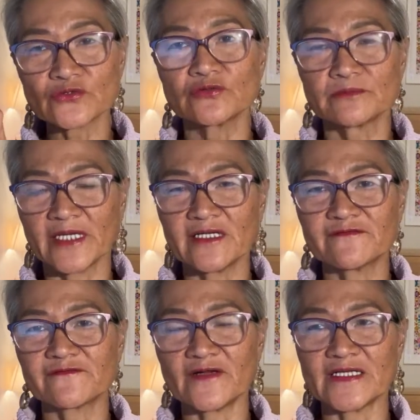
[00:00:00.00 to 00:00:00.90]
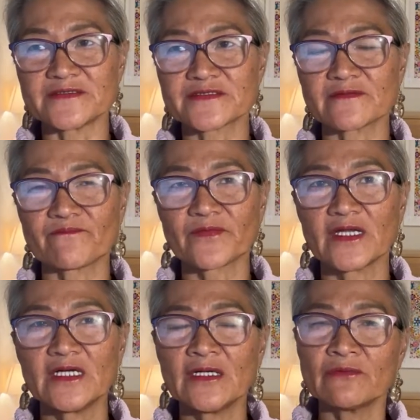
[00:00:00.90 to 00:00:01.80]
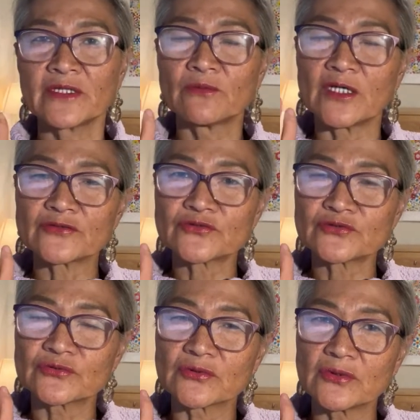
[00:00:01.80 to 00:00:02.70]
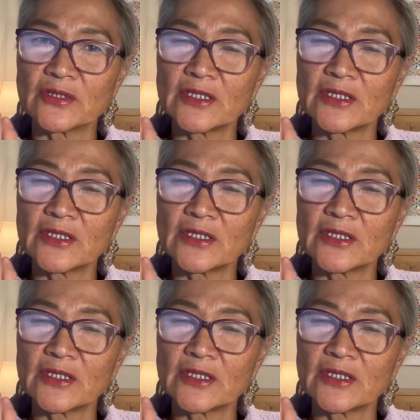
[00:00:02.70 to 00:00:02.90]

to make friends, we want to